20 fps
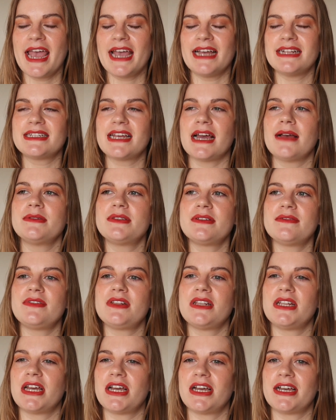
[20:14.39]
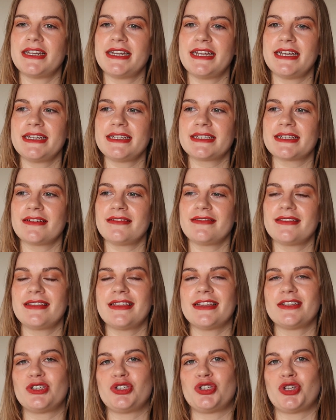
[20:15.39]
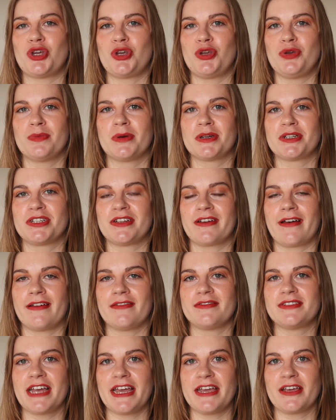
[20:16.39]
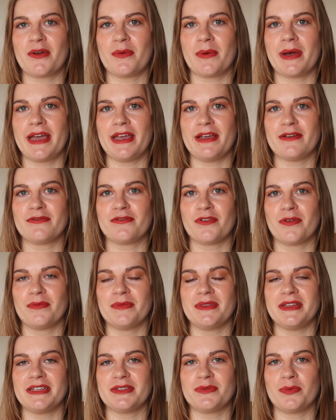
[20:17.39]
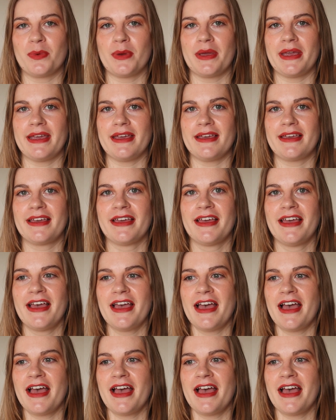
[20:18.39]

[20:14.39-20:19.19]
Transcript: In terms of learnings, I don't think there's too much to kind of take away from this week.